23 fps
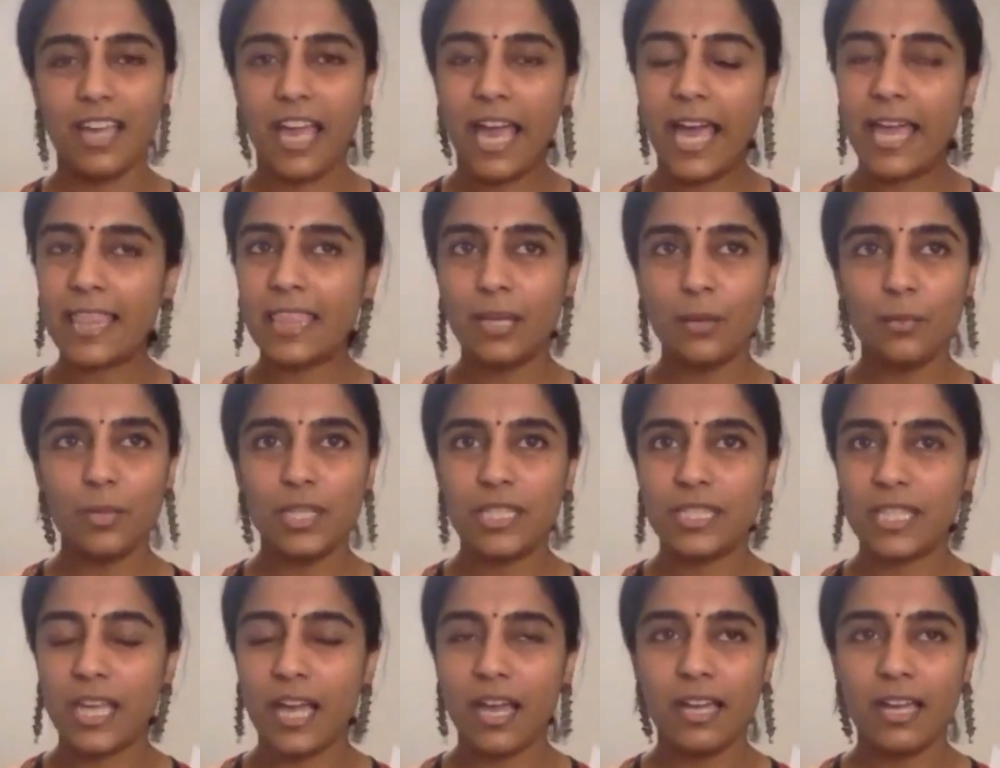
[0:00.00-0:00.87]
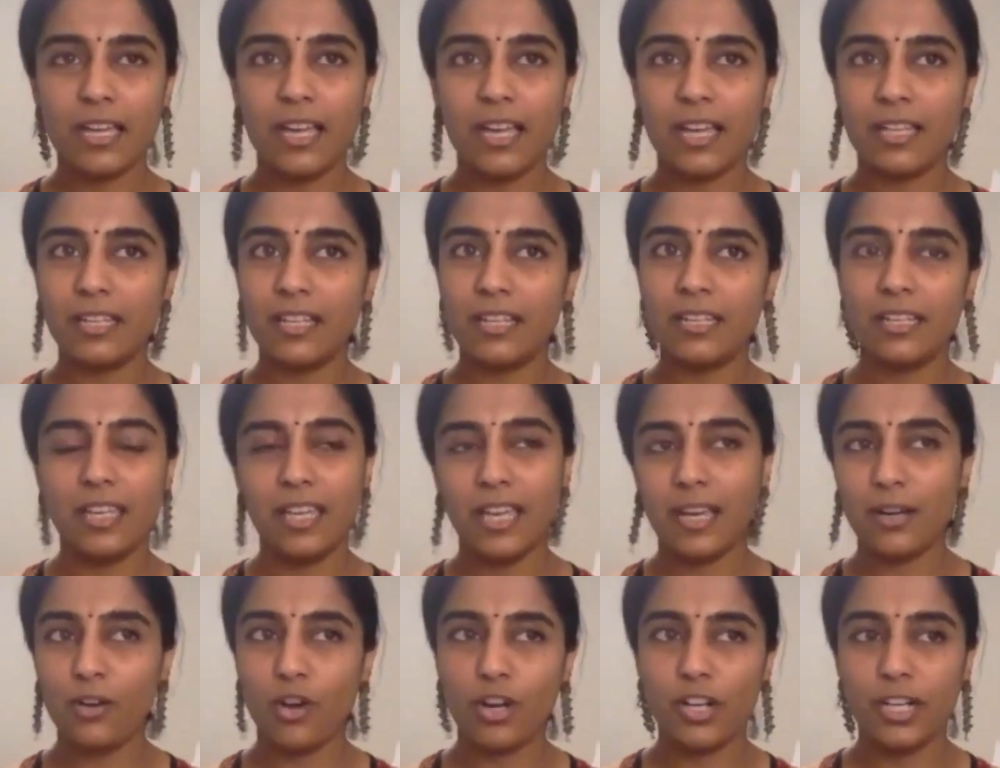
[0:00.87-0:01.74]
And then we sang, and then he
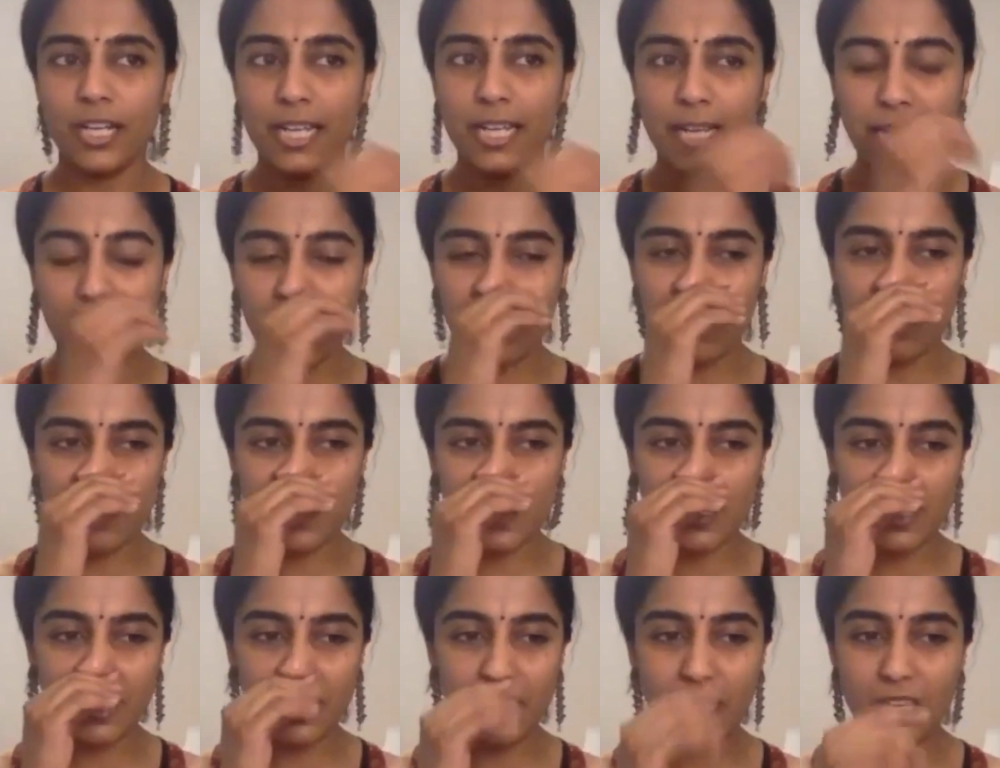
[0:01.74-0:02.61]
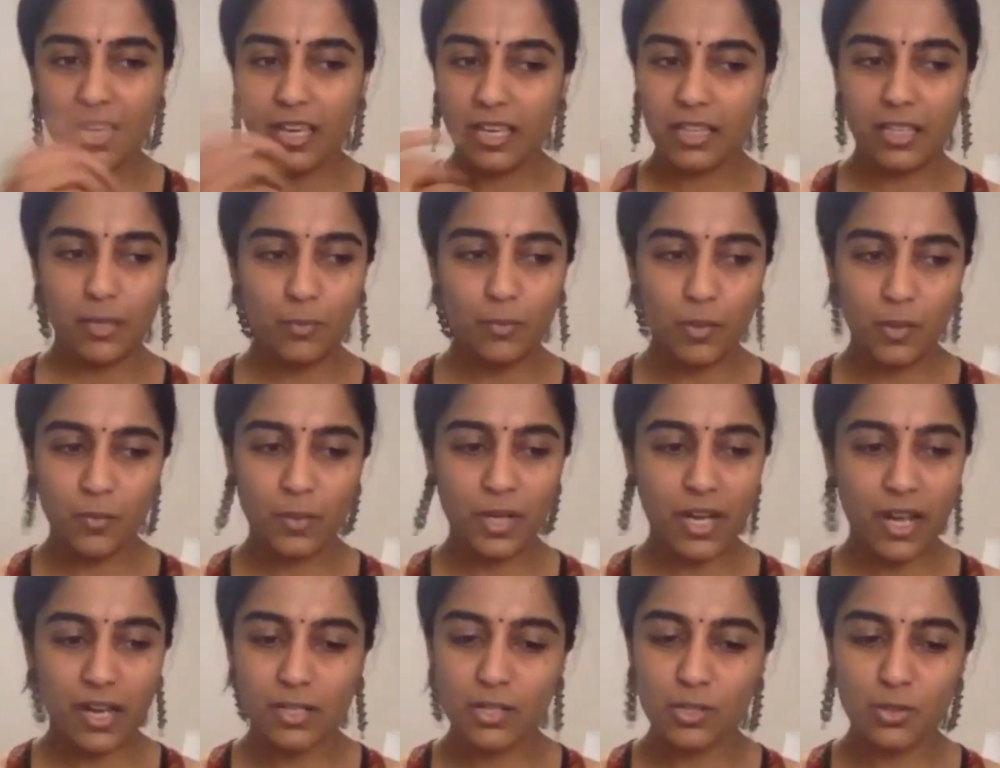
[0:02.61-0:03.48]
had already left. Then we were
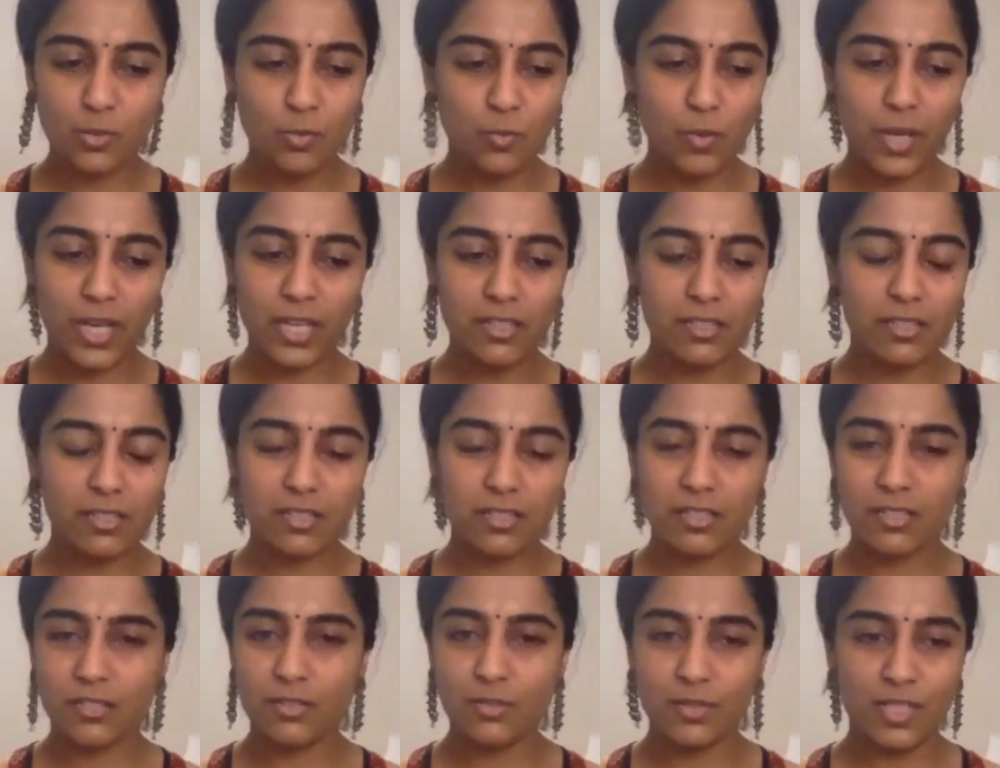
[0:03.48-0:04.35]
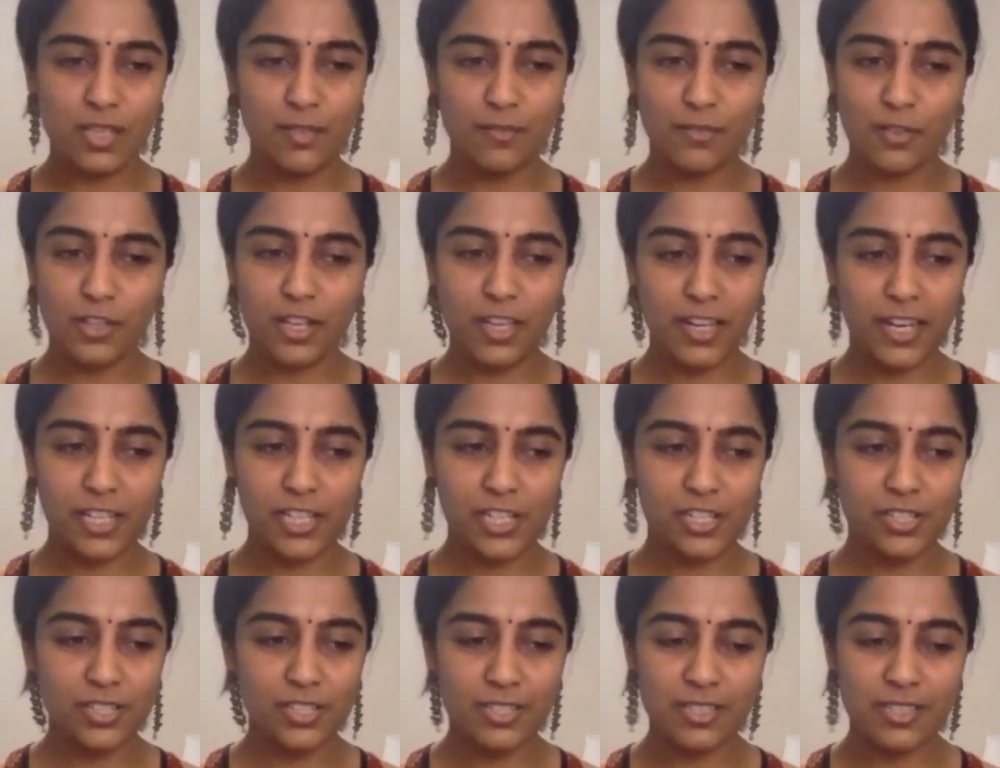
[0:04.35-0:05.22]
asked to wait to see for
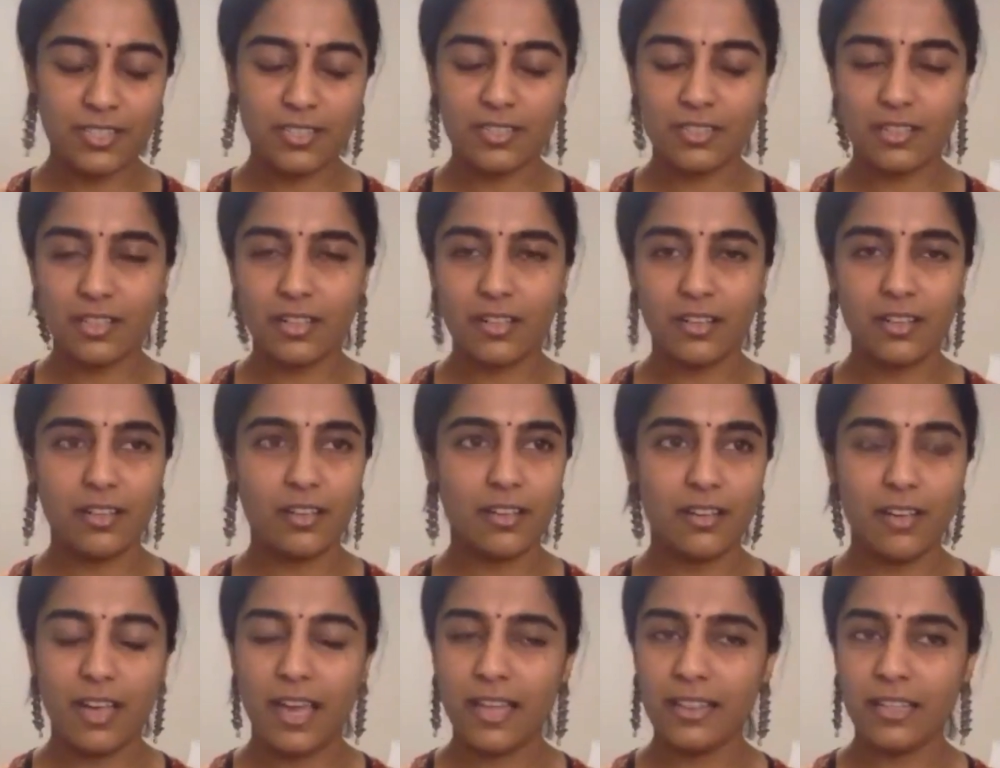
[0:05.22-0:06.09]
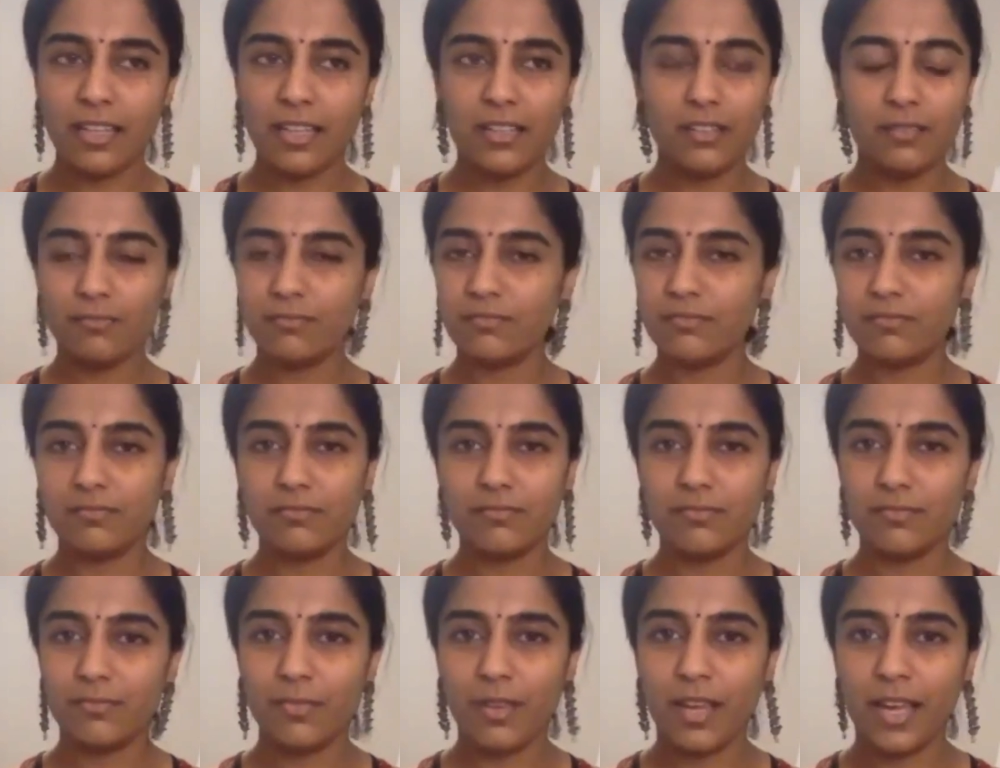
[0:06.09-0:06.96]
corrections, and then
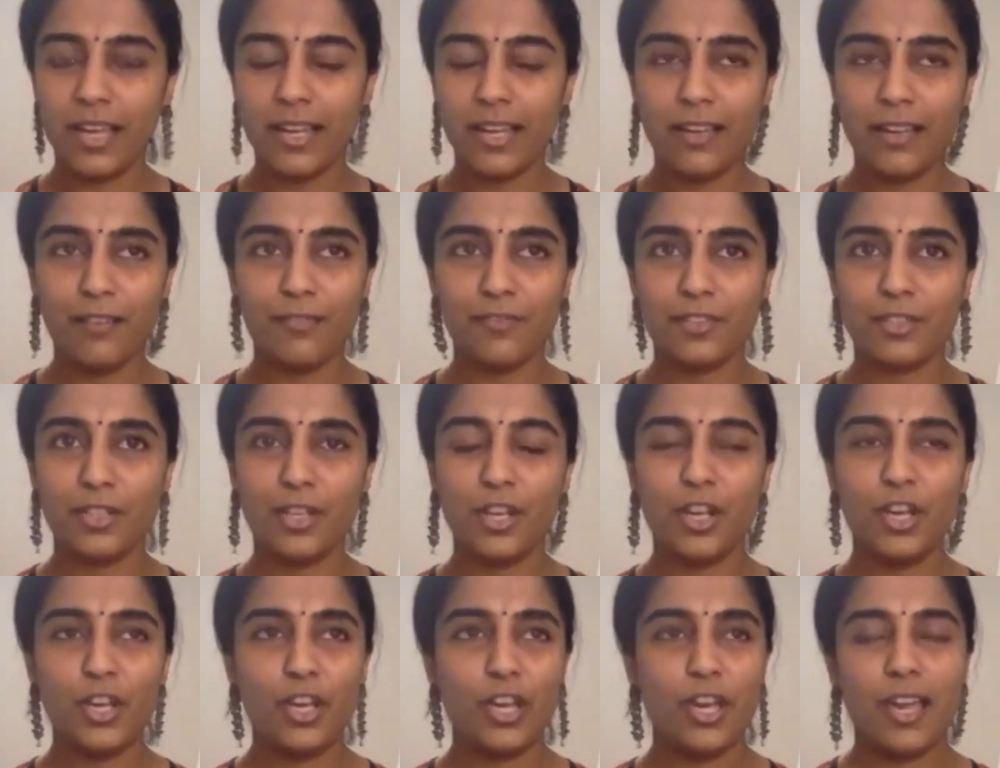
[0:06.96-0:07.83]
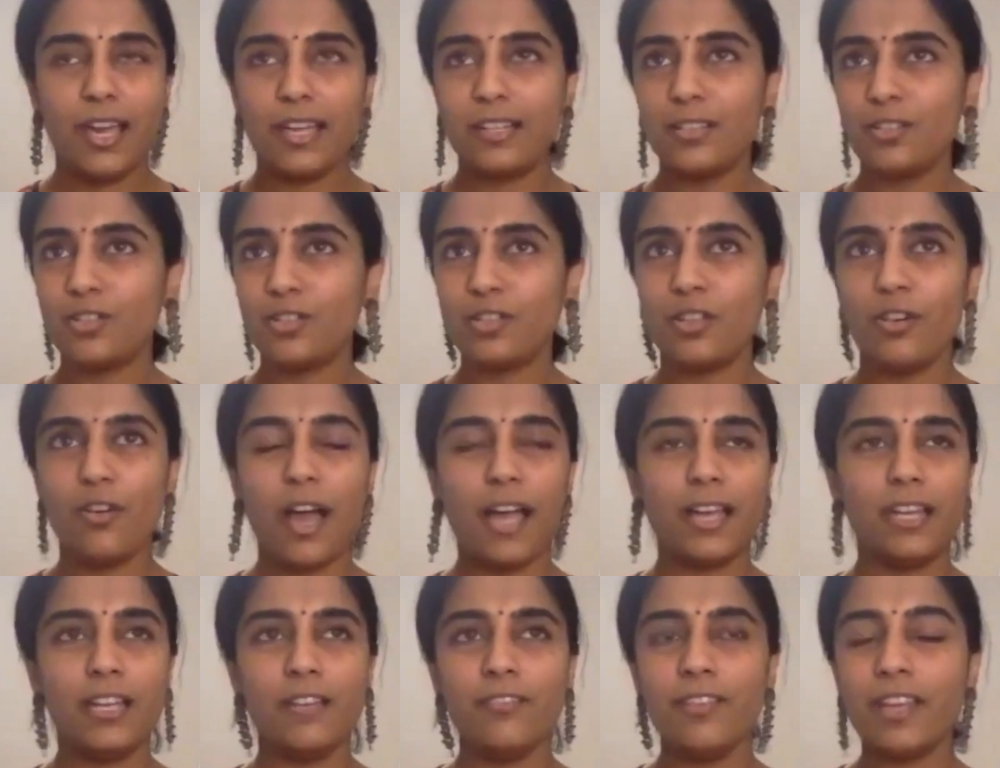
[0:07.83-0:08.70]
I left. And so
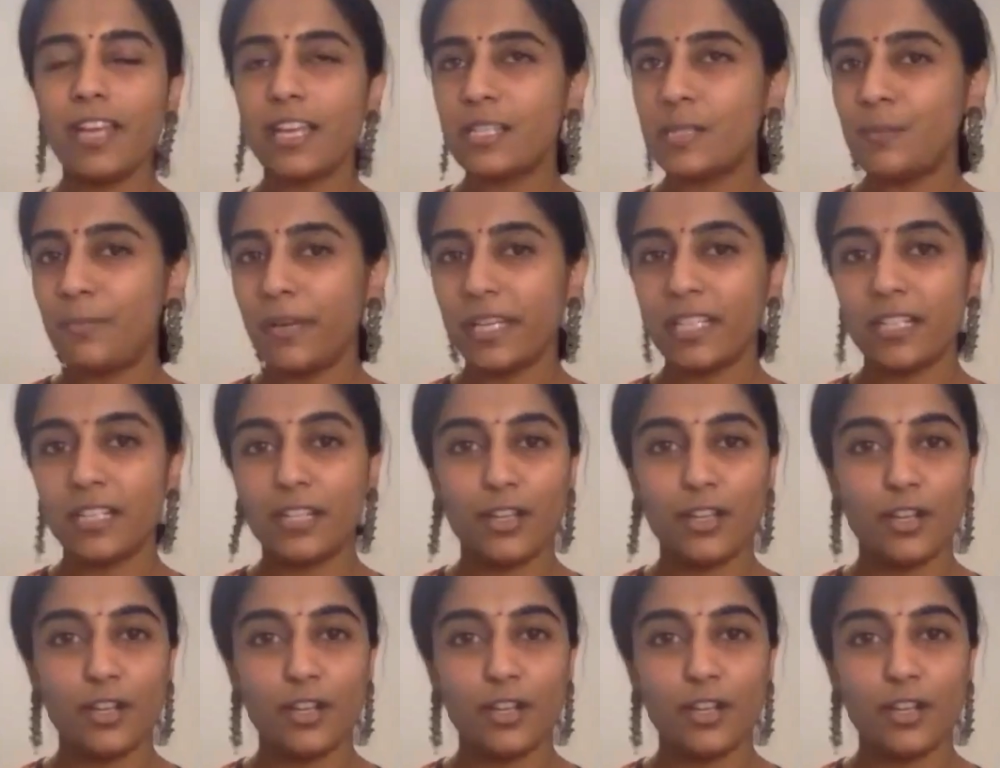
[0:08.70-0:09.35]
I never expected